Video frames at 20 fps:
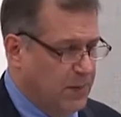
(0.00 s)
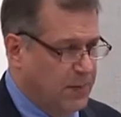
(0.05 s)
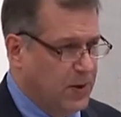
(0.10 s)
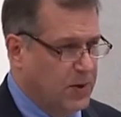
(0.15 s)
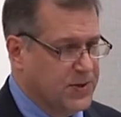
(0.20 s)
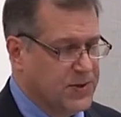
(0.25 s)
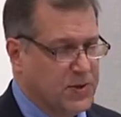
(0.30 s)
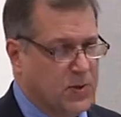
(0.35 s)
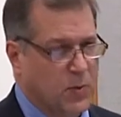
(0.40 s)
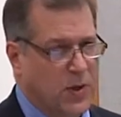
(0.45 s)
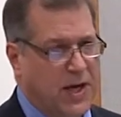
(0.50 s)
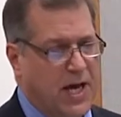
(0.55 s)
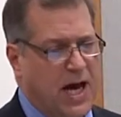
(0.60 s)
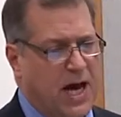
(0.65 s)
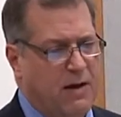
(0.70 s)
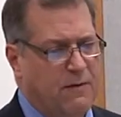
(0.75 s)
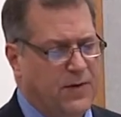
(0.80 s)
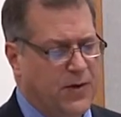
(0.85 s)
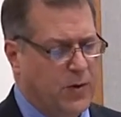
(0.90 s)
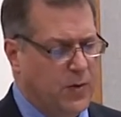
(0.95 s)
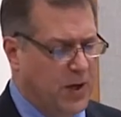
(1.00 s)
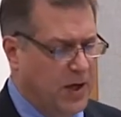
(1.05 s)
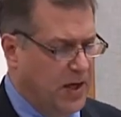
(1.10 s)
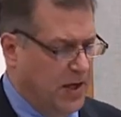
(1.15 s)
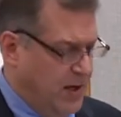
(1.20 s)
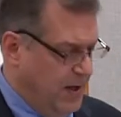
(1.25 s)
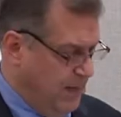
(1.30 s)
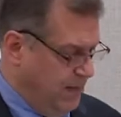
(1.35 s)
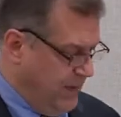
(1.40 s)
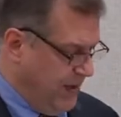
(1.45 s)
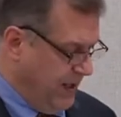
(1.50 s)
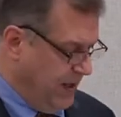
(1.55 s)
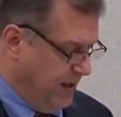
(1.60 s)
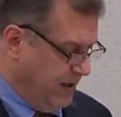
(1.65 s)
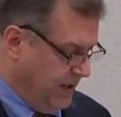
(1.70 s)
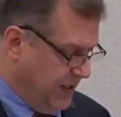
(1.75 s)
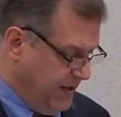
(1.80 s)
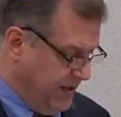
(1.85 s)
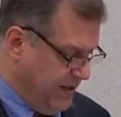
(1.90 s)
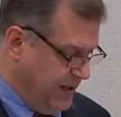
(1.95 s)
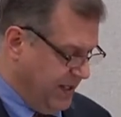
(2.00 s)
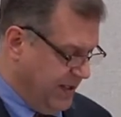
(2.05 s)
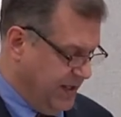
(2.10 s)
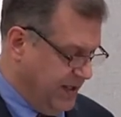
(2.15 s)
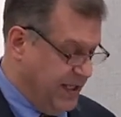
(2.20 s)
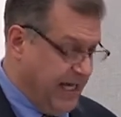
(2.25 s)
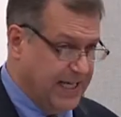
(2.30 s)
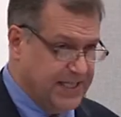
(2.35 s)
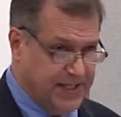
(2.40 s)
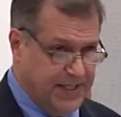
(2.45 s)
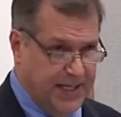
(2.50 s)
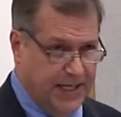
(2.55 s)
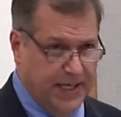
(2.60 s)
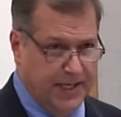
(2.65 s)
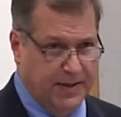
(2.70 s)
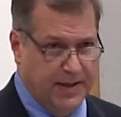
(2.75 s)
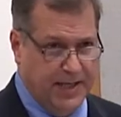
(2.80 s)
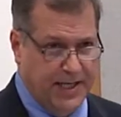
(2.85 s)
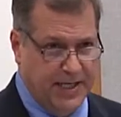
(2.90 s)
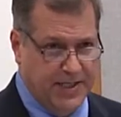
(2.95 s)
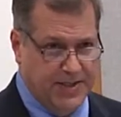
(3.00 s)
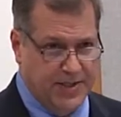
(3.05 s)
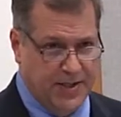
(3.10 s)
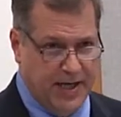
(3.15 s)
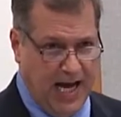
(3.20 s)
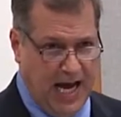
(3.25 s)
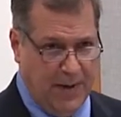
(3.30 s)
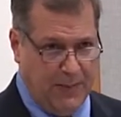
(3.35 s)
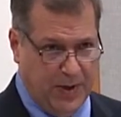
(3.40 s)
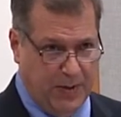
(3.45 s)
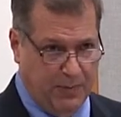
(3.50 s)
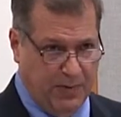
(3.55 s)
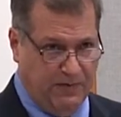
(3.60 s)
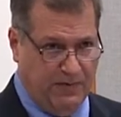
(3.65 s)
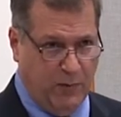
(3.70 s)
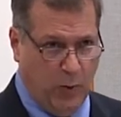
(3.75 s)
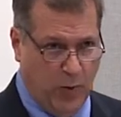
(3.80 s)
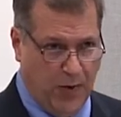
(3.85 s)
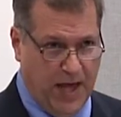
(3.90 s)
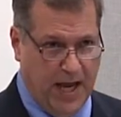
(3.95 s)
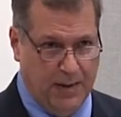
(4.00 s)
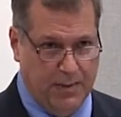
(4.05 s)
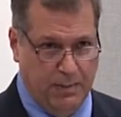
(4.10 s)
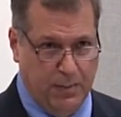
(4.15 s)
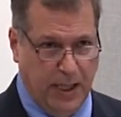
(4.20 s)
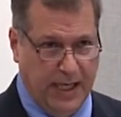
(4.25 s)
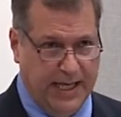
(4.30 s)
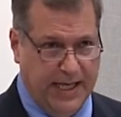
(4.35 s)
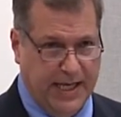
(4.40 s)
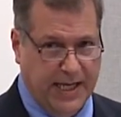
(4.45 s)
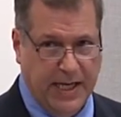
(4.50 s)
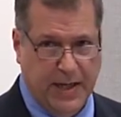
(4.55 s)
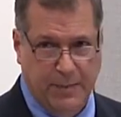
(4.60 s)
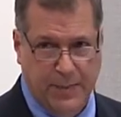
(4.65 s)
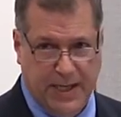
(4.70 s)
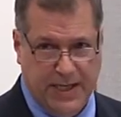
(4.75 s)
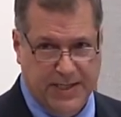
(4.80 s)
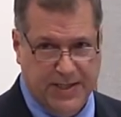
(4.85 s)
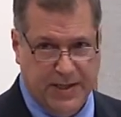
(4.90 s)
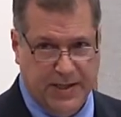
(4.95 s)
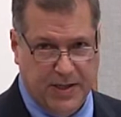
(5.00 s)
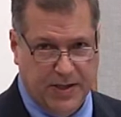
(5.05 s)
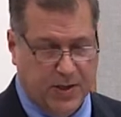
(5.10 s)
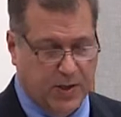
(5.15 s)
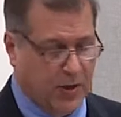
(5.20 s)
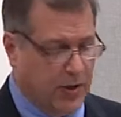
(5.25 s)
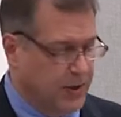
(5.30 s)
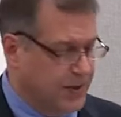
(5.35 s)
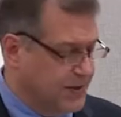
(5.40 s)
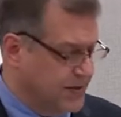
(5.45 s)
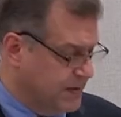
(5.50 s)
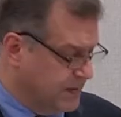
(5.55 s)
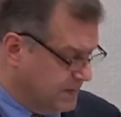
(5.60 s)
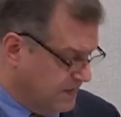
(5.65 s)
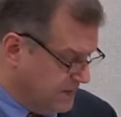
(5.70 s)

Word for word: compost, or what have you, the testing needs to happen before that blending and mixing occurs.